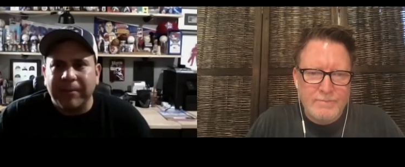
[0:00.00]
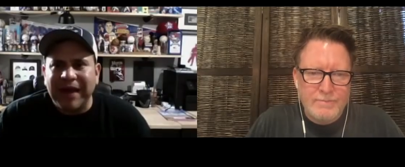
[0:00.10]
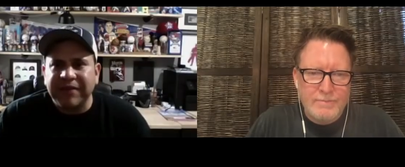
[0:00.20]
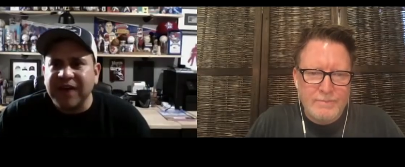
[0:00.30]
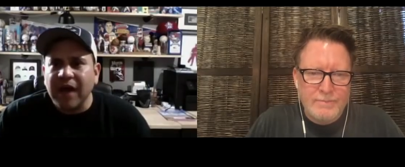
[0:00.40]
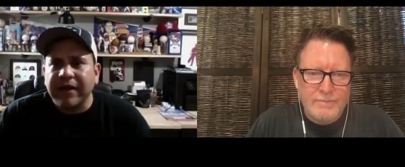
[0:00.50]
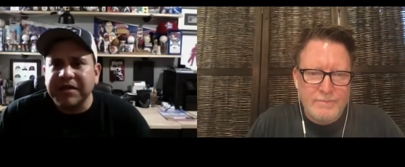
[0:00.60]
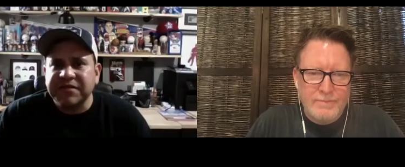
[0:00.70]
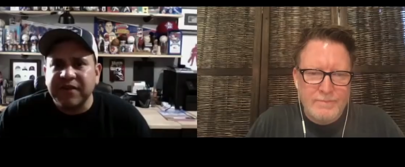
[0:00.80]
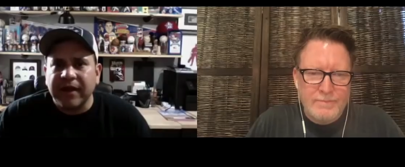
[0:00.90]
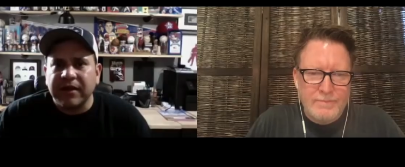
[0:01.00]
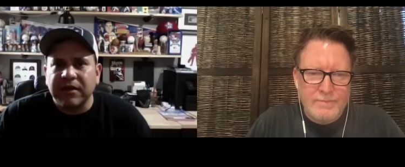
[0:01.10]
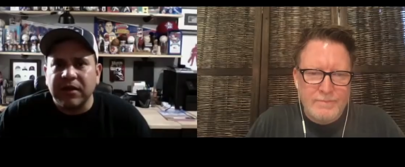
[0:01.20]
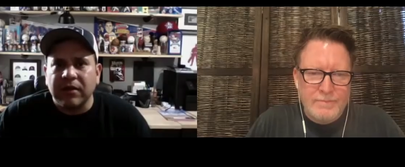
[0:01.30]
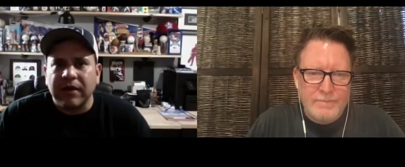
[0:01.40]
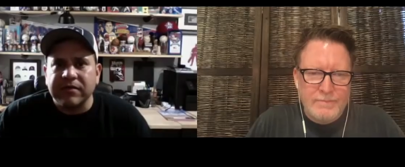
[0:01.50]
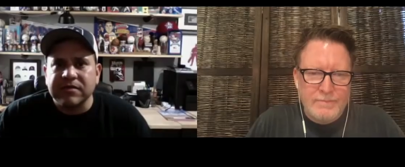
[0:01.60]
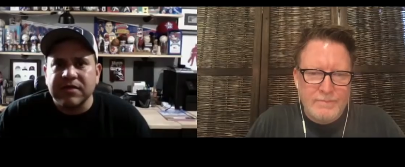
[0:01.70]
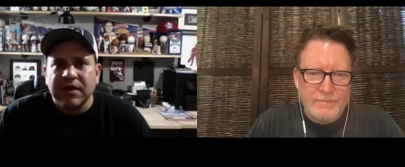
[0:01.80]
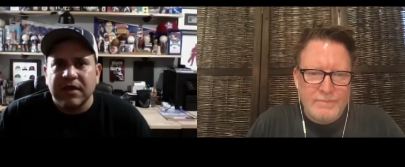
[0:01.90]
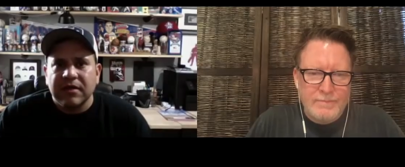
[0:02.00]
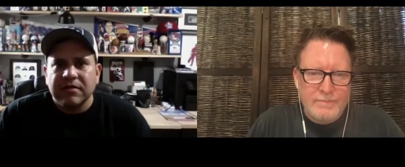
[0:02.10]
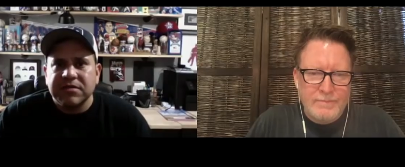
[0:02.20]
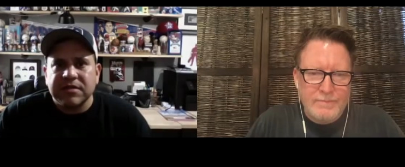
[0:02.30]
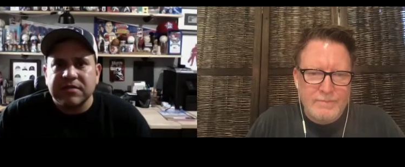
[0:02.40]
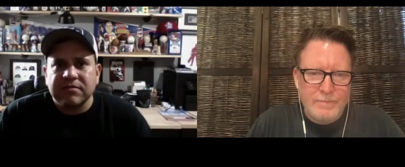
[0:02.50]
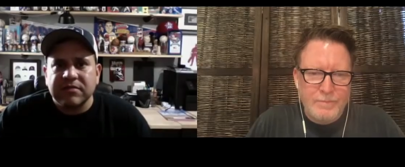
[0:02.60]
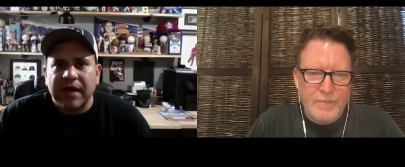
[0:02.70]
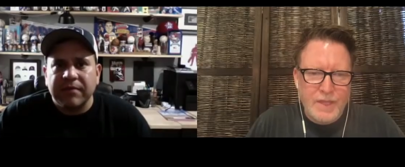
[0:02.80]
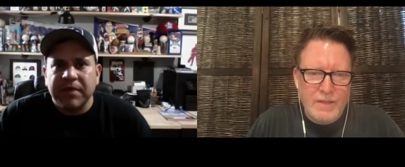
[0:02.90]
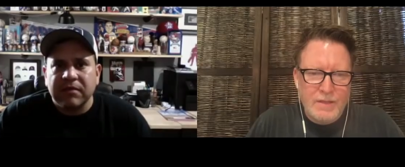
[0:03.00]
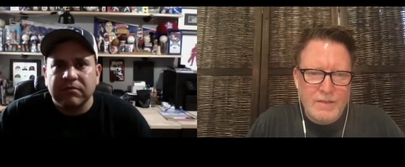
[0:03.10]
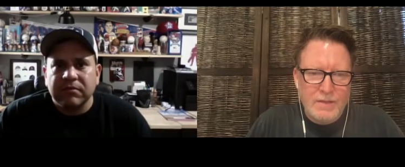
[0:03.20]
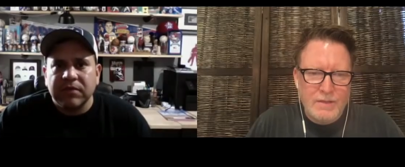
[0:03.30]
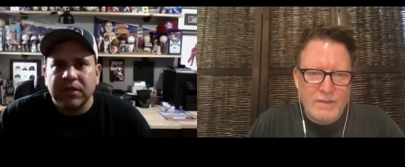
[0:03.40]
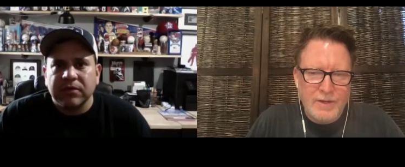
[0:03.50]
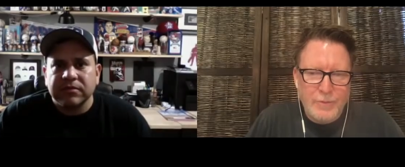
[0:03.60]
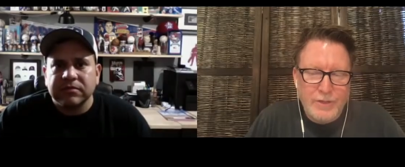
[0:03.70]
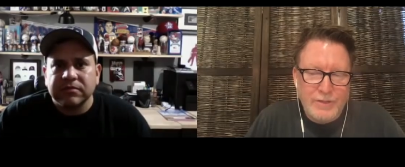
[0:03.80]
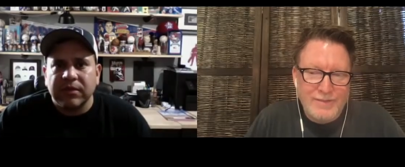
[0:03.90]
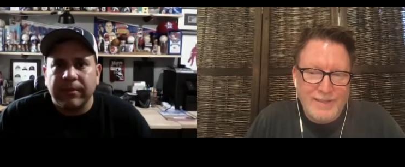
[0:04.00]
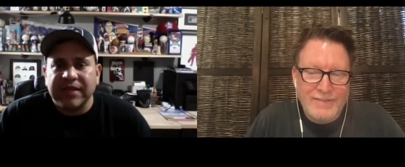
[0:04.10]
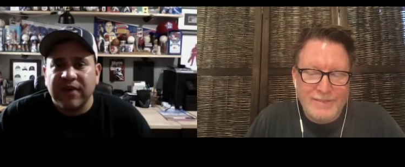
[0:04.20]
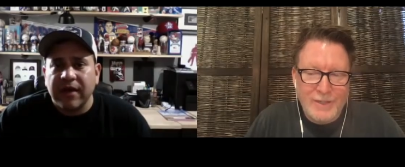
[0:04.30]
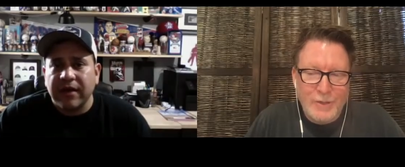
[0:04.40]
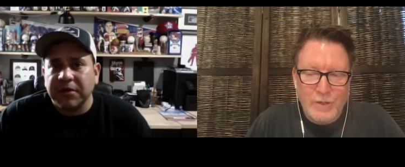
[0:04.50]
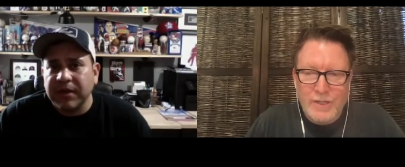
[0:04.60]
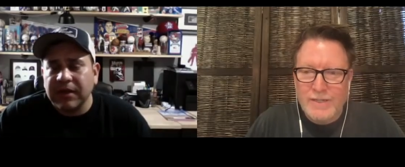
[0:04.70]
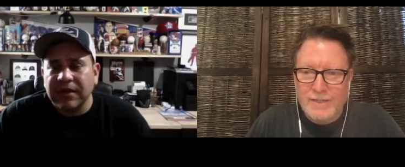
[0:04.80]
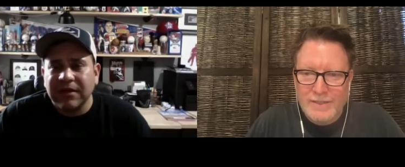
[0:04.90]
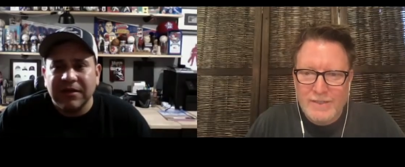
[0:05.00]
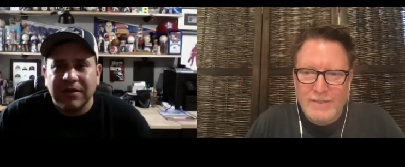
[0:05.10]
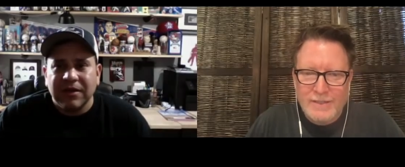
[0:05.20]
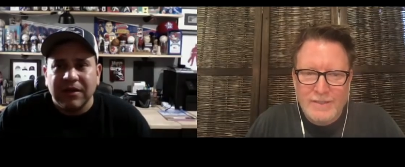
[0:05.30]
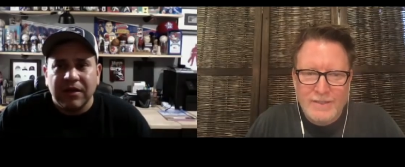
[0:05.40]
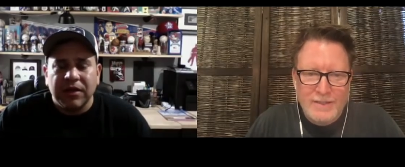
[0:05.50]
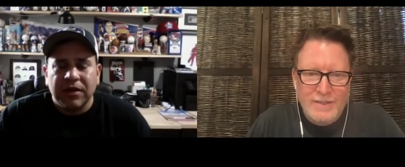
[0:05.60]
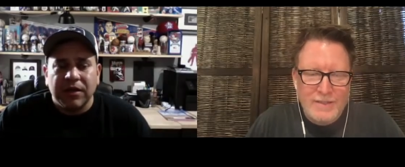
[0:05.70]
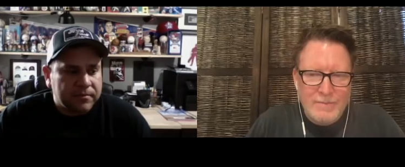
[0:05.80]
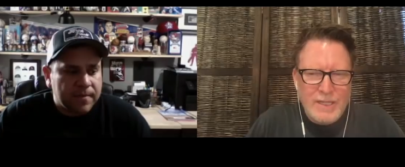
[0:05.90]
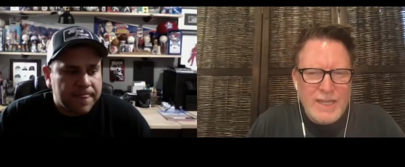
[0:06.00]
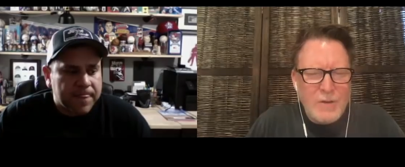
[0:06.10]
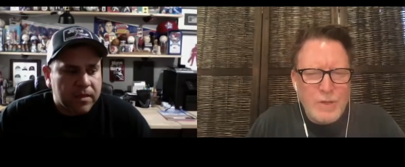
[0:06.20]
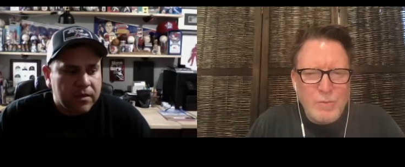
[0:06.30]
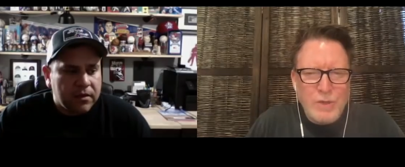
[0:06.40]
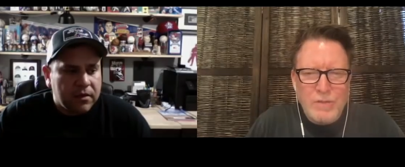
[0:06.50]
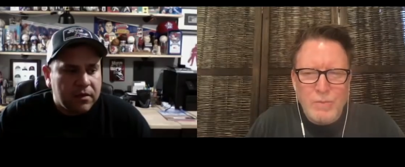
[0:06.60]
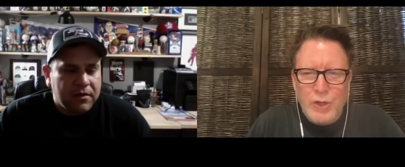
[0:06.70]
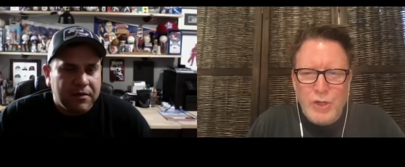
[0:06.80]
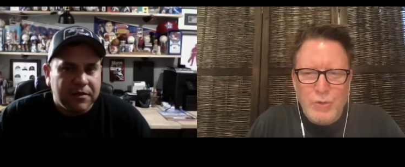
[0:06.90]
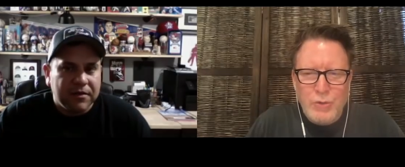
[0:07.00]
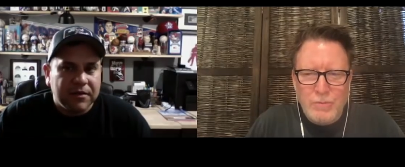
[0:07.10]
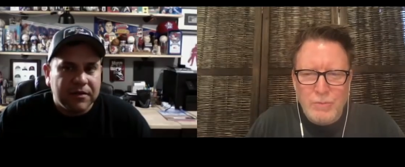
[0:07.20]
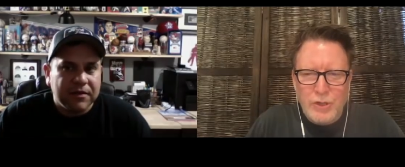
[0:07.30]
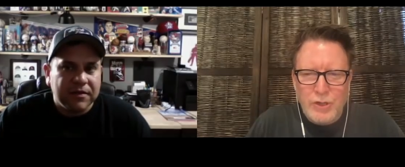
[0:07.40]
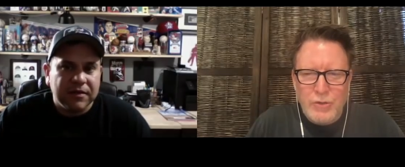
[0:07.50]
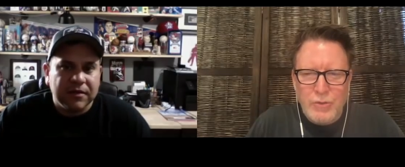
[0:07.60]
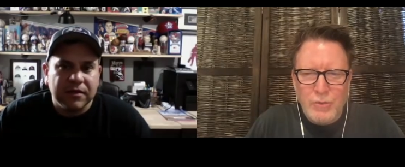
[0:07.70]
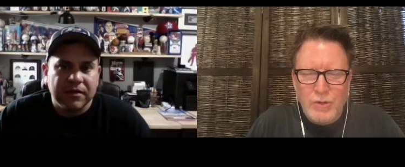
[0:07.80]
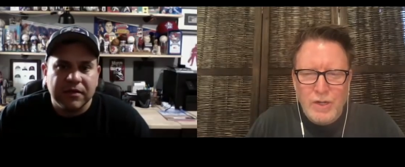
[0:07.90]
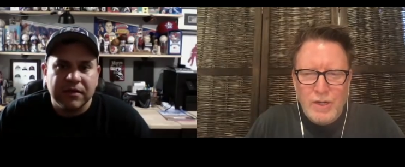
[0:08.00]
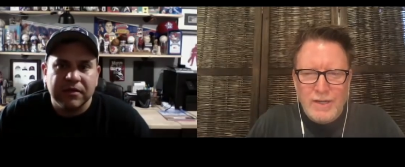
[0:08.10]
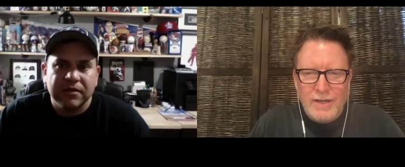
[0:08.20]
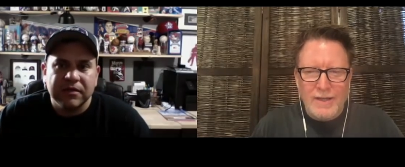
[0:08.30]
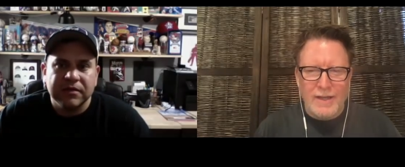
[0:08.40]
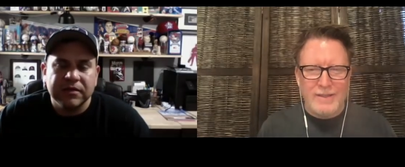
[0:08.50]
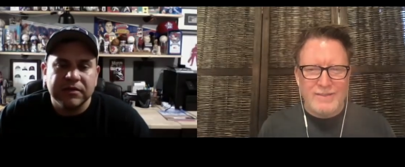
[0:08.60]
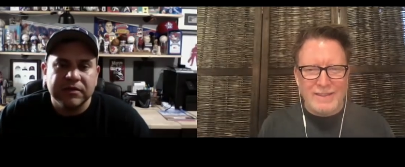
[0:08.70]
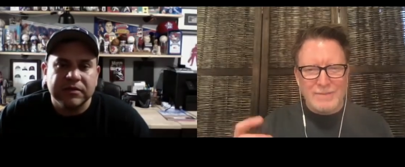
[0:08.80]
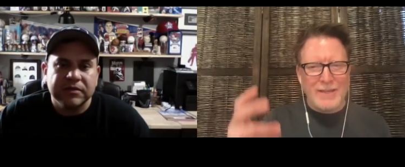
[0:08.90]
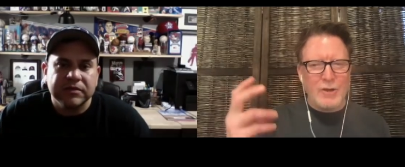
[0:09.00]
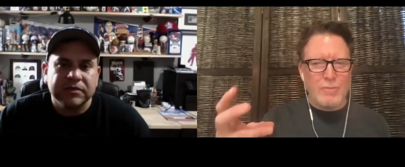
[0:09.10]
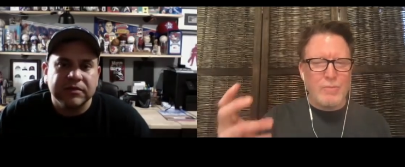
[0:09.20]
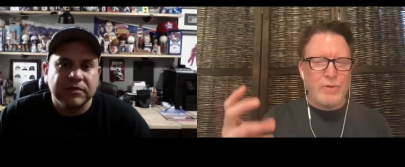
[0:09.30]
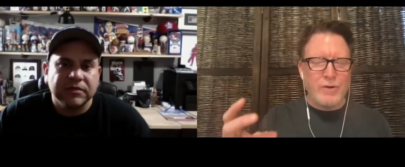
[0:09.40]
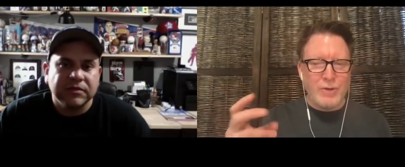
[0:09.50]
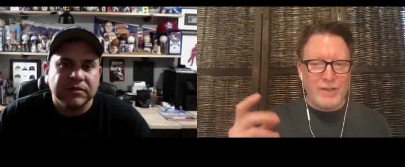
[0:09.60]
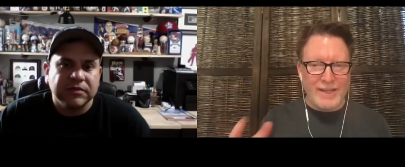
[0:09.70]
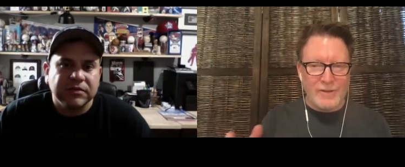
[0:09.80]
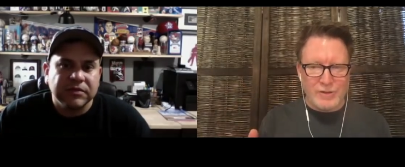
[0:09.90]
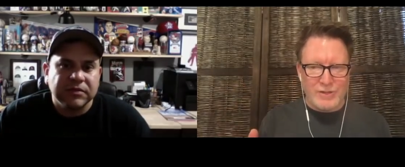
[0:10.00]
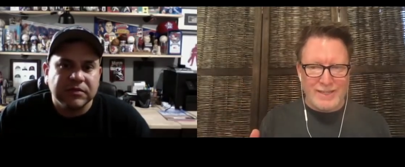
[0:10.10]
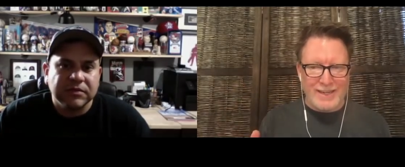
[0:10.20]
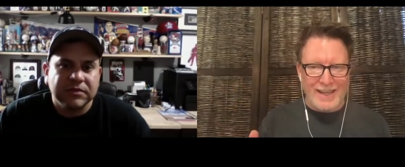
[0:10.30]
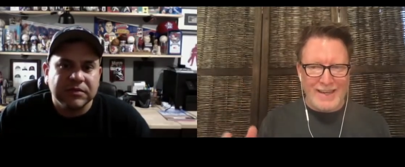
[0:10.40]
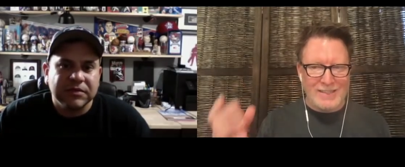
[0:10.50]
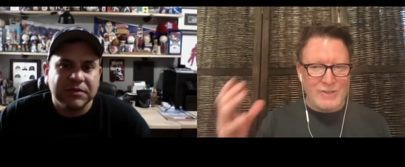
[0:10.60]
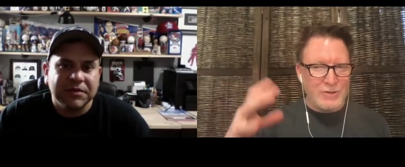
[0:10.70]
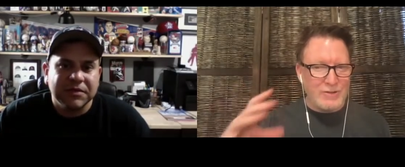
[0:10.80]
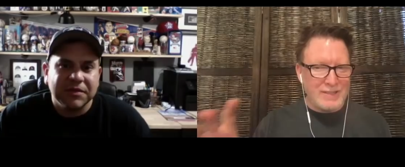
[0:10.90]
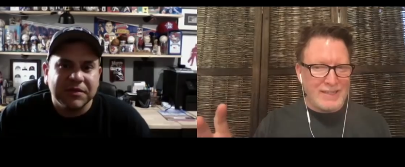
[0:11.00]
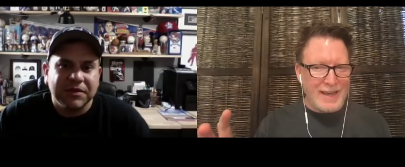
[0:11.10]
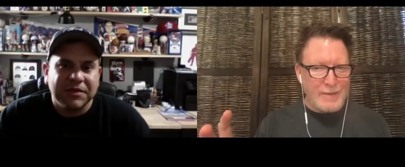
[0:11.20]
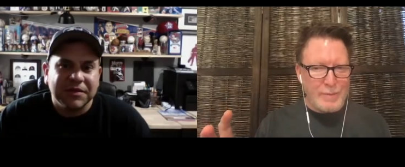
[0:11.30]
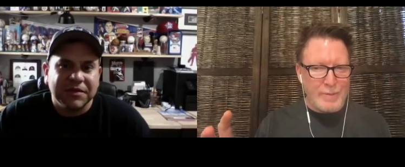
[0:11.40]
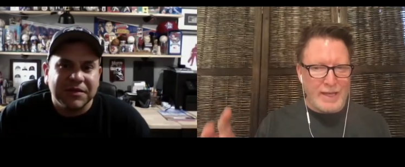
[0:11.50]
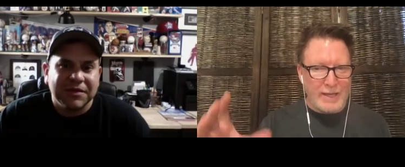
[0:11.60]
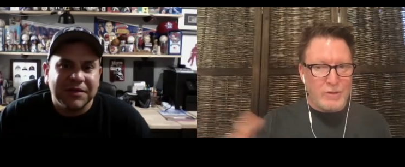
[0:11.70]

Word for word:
Speaker 1: a bad father. I just felt like, you know, I was just not being you know you had a realization oh, yeah. you know
Speaker 2: but now with with were you were you it seems like you're you're really interested in a certain type of like you